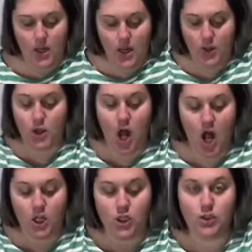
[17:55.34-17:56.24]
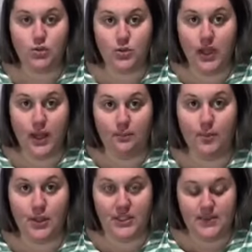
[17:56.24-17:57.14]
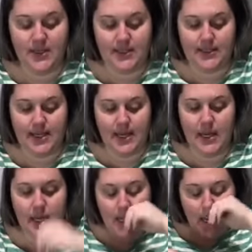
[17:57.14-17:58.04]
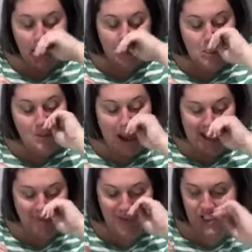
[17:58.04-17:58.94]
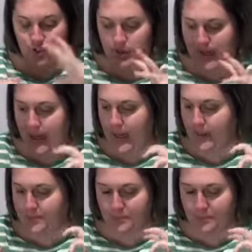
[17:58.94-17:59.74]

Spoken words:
You can hot glue and put these pieces in, and then you might even do like, I